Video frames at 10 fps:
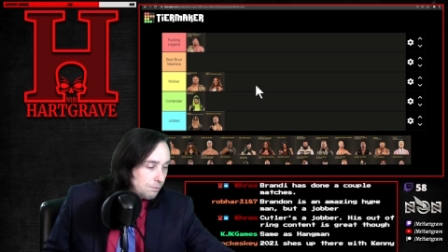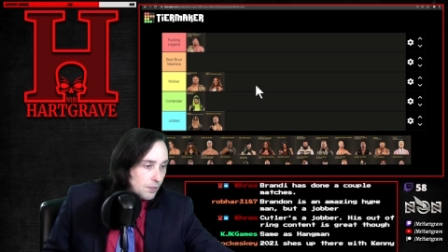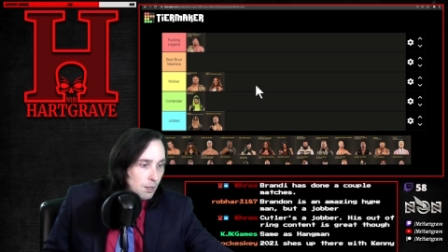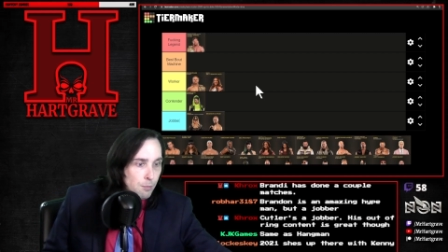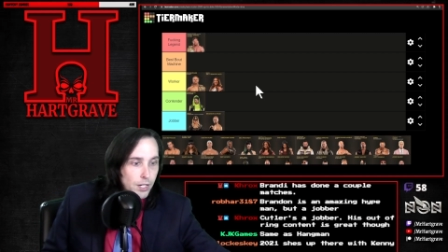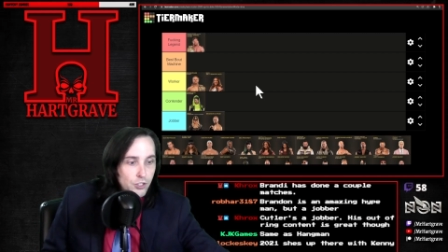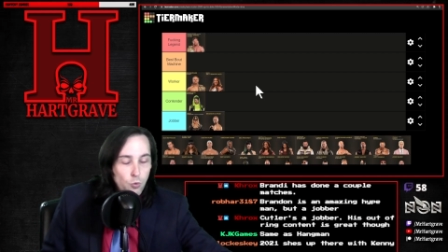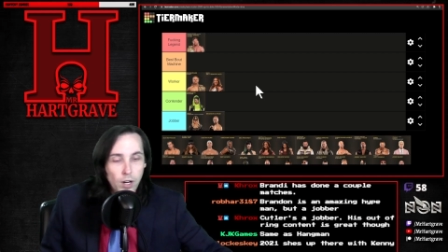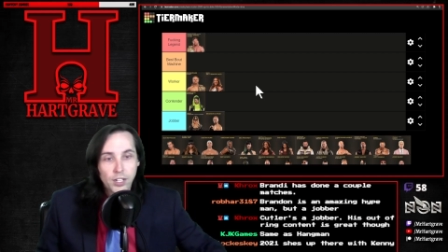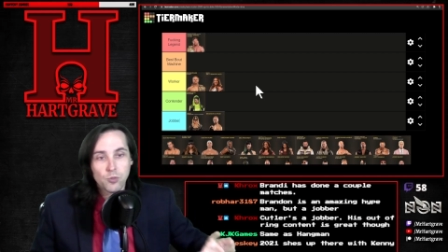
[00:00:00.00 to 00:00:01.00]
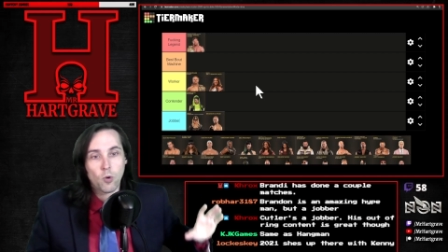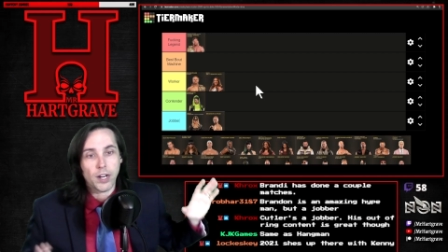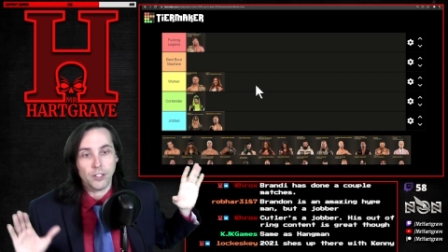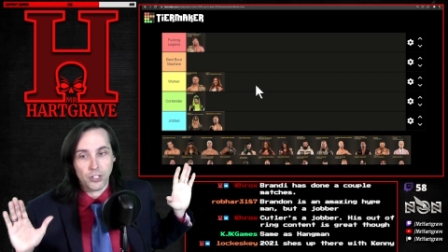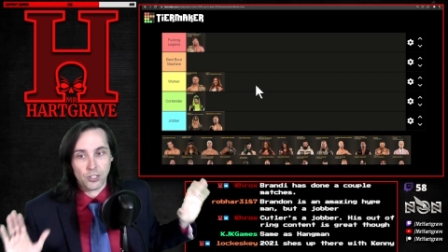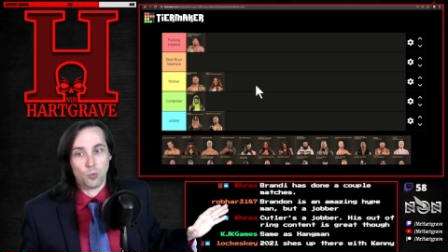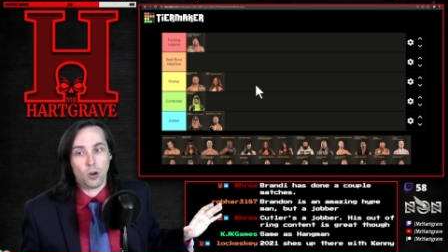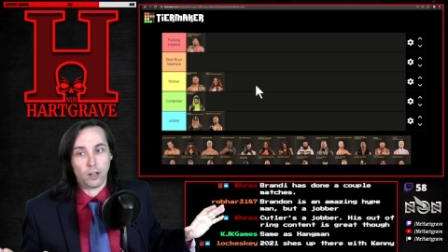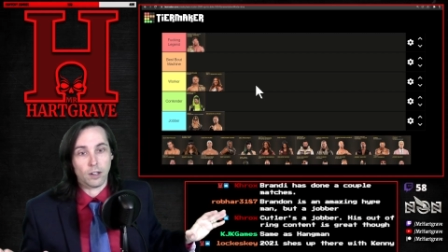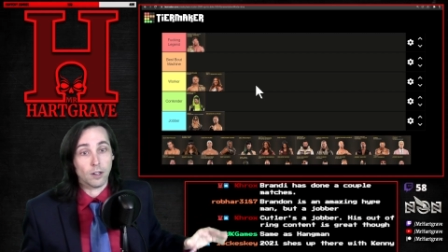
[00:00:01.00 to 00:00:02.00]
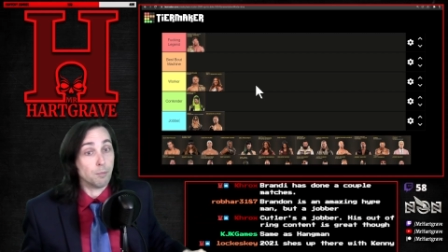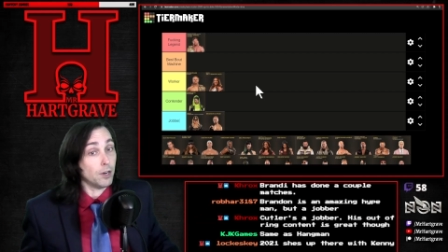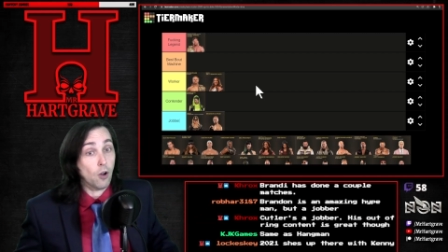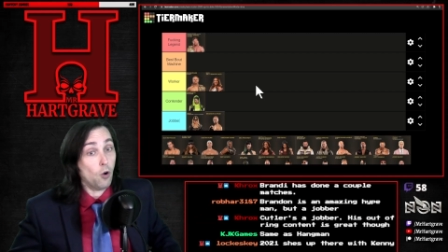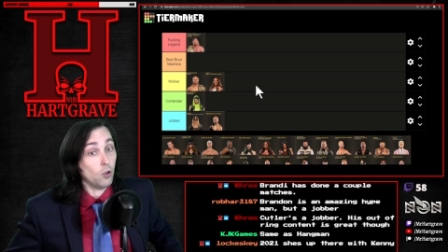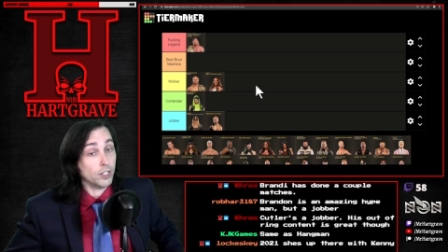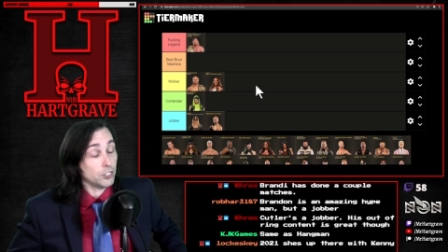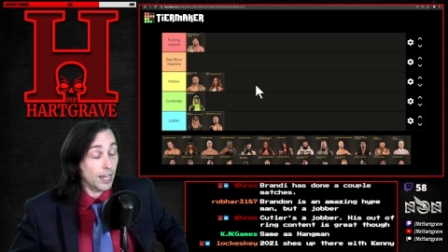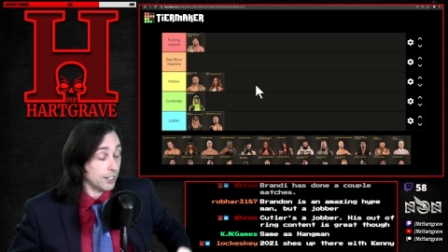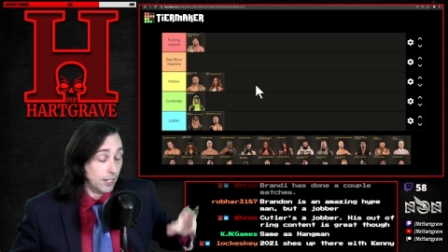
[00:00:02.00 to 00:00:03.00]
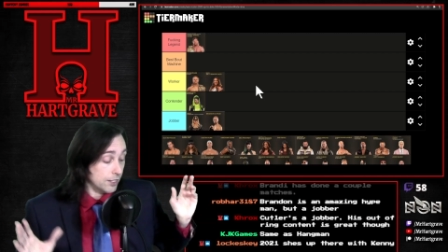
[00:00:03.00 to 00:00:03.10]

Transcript: But in 2020, she's a worker. But holy shit,